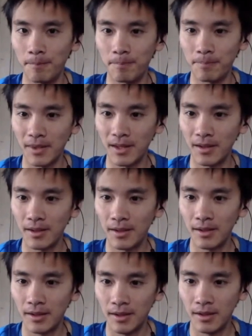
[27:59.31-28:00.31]

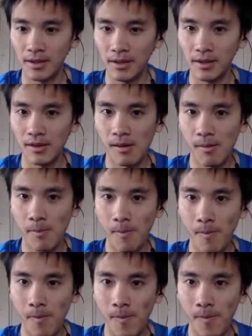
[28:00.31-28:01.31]
Nothing is said.